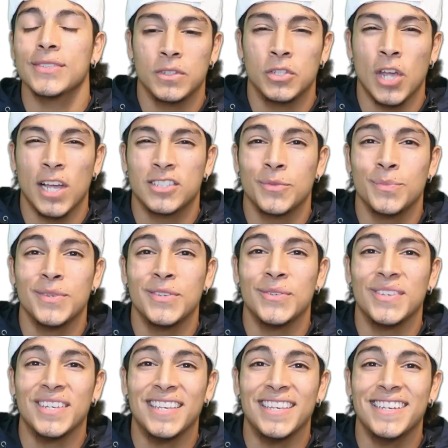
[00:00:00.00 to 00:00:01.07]
You like to be
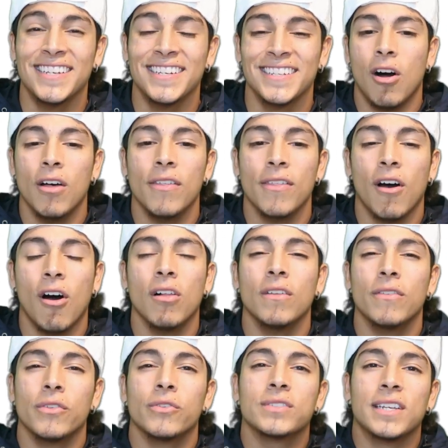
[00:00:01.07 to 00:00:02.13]
unique. All,
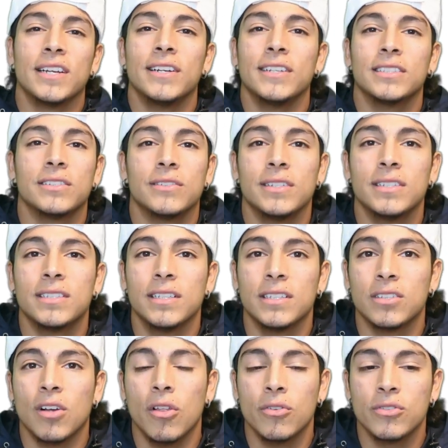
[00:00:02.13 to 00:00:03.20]
all of those
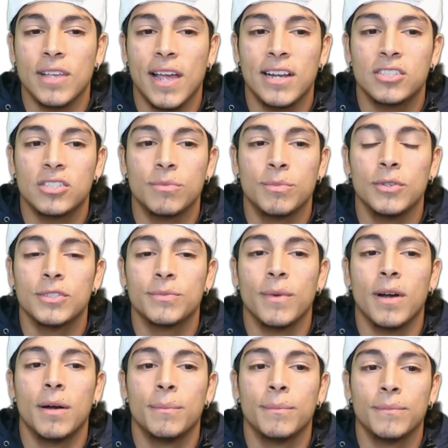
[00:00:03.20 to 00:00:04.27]
characteristics, all those attributes,
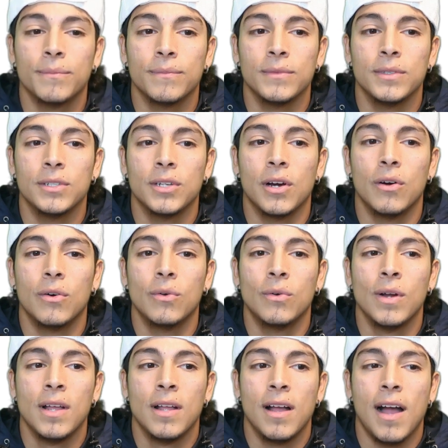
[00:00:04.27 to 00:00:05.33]
mom, you know,
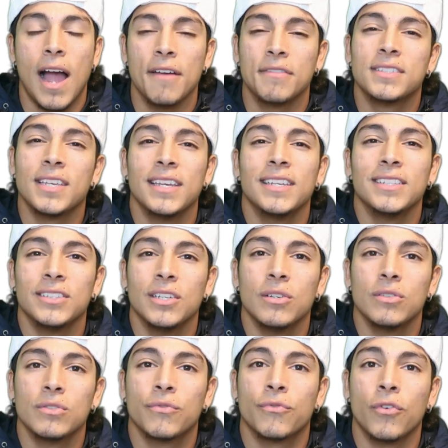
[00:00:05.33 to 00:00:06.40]
I've taken
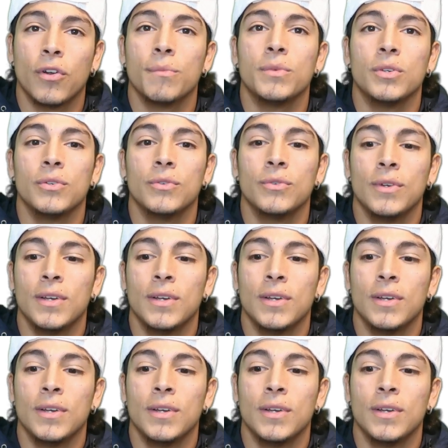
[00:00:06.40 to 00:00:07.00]
those from you.